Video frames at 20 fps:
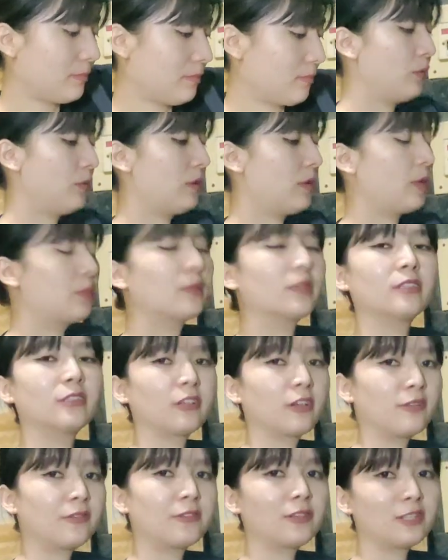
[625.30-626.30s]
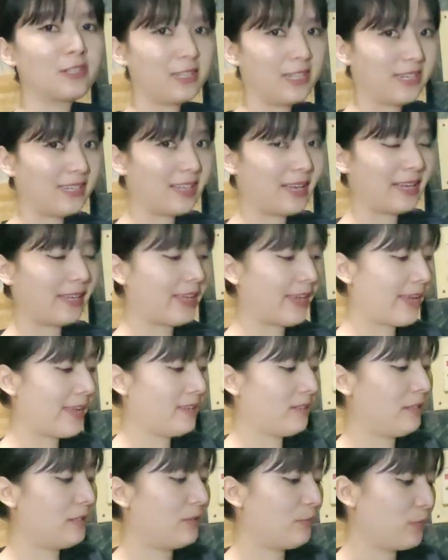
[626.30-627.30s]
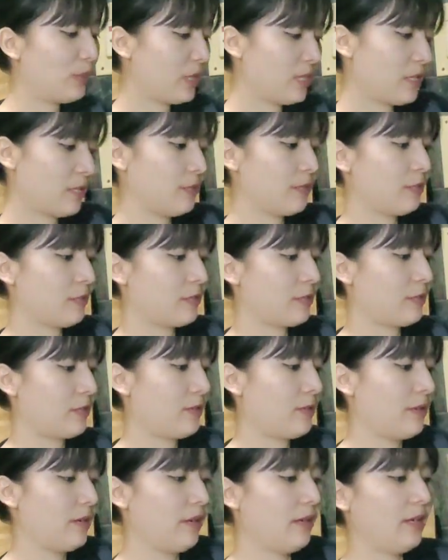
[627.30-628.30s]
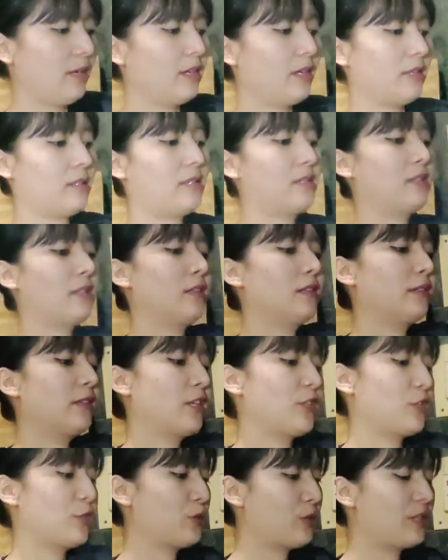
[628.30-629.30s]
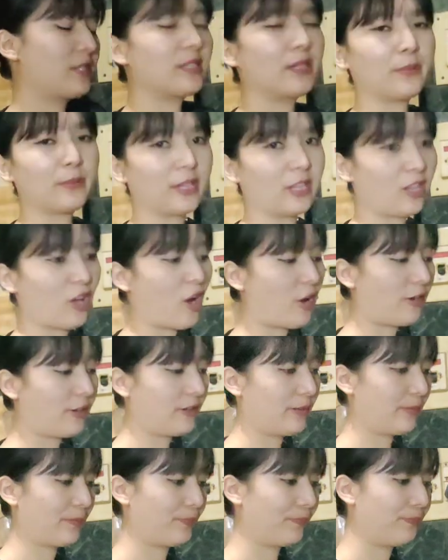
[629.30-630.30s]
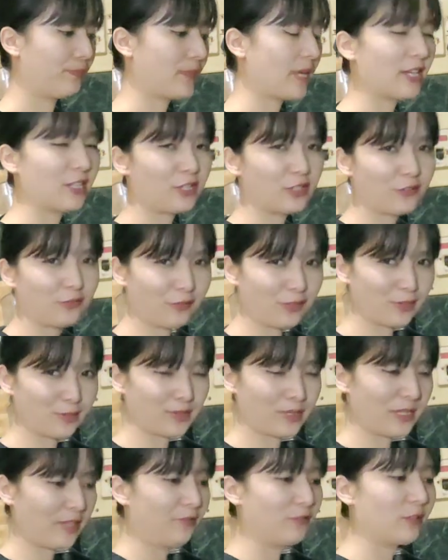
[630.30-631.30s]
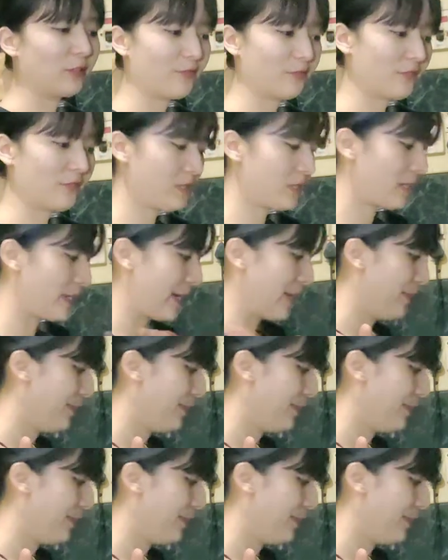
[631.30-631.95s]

I'm gonna cover this lid again because it still needs to steam a lot. I just flipped it for the first time,